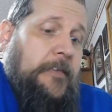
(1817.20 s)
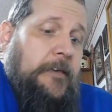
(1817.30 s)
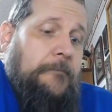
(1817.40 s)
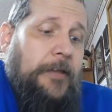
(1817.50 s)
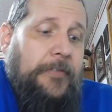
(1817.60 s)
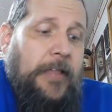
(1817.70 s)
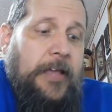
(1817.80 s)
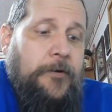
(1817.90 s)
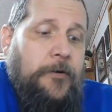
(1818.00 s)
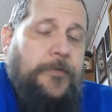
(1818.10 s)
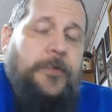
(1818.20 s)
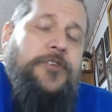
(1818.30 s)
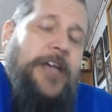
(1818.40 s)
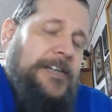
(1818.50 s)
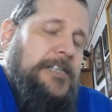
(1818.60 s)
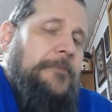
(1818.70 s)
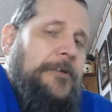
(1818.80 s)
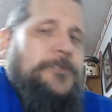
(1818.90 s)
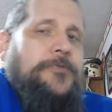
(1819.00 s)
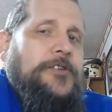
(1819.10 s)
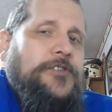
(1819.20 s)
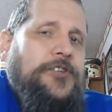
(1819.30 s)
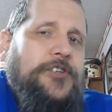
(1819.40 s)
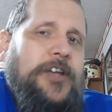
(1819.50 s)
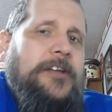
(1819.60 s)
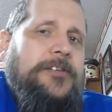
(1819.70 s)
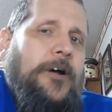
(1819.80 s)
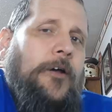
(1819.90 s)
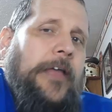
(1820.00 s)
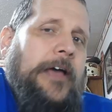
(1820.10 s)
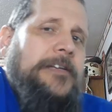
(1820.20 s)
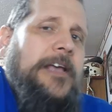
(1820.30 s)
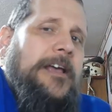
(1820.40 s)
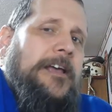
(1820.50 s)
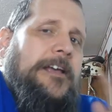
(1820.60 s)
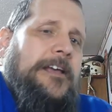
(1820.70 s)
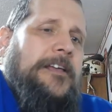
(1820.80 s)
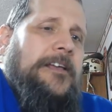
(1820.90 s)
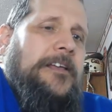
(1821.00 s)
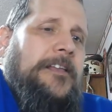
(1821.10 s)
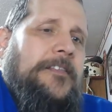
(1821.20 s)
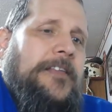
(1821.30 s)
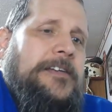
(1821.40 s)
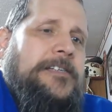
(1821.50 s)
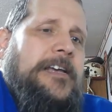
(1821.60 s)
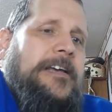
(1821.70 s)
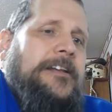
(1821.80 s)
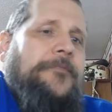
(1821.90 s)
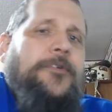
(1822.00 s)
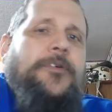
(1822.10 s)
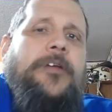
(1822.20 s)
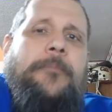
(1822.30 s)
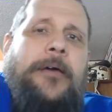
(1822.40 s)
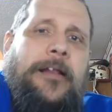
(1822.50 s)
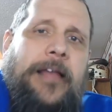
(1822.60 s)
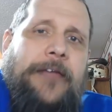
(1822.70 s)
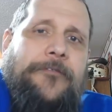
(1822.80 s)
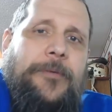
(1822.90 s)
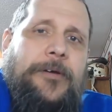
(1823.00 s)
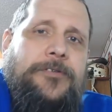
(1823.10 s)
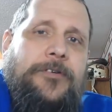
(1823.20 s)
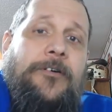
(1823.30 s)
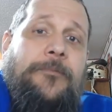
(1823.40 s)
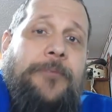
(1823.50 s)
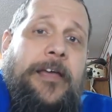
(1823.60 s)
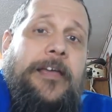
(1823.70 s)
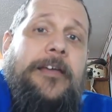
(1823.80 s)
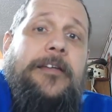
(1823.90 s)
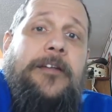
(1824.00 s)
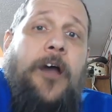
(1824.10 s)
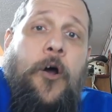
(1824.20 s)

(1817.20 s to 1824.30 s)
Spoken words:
month later, the Jackson administration changed all that. They said, if you're going to buy land from us, you're going to pay in